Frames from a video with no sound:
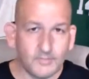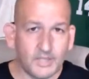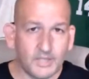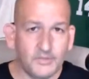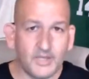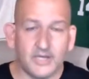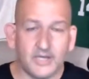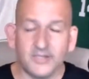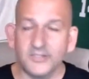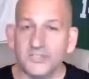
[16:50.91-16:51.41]

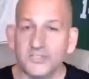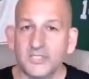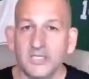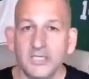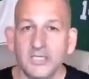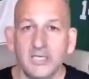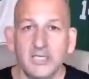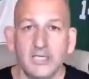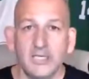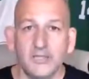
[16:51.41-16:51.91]
There's
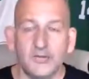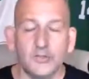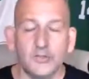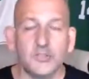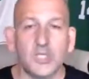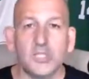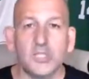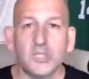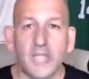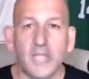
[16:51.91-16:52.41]

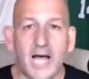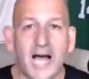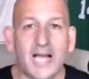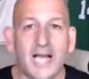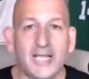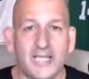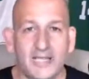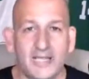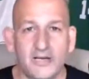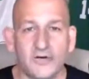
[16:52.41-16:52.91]
a lot
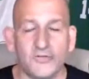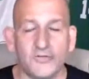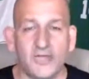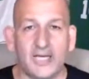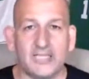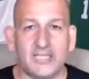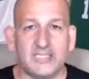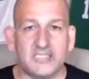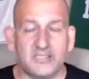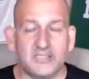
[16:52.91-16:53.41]
here
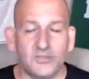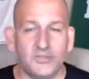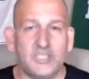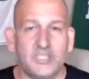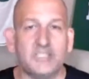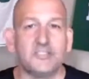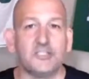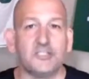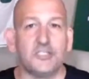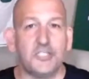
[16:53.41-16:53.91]
that still
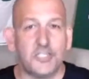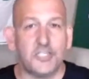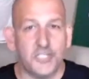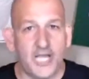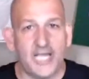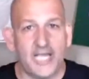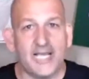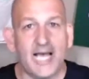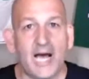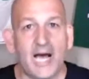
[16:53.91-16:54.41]
needs to
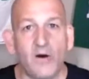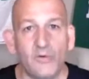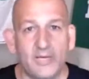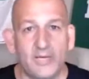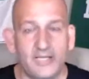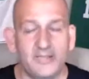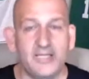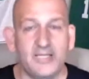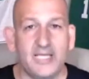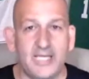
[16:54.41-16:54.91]
shake out
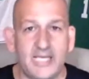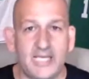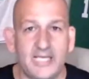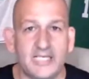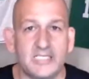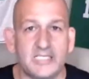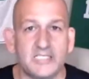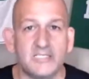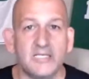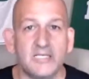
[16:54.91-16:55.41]
in the
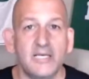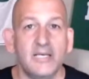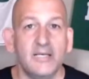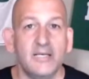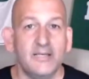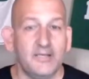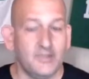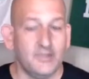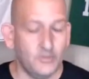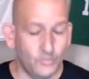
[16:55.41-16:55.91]
East.
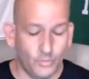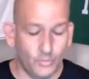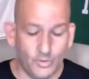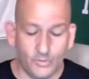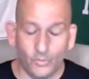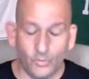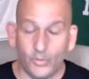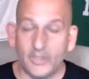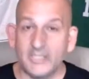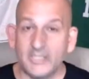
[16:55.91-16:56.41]
You know,
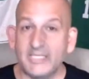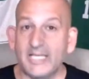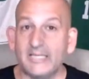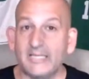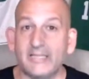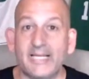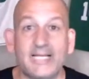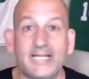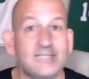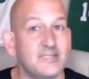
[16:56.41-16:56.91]
where does
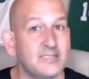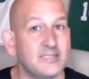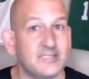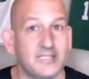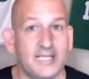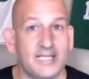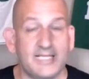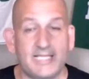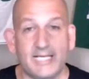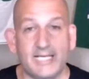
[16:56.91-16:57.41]
Atlanta, do
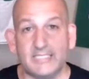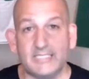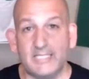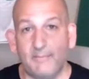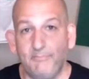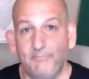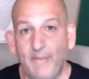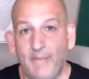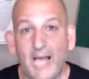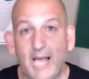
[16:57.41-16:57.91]
they take a
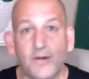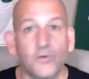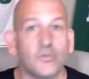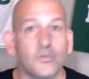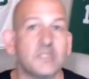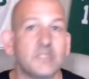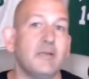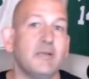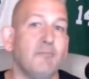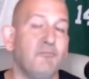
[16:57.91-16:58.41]
step back or
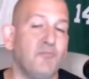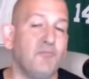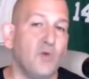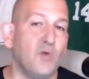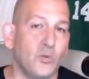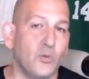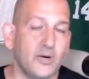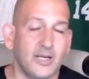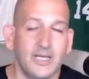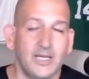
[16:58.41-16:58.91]
a step
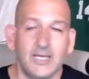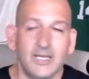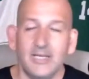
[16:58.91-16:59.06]
forward?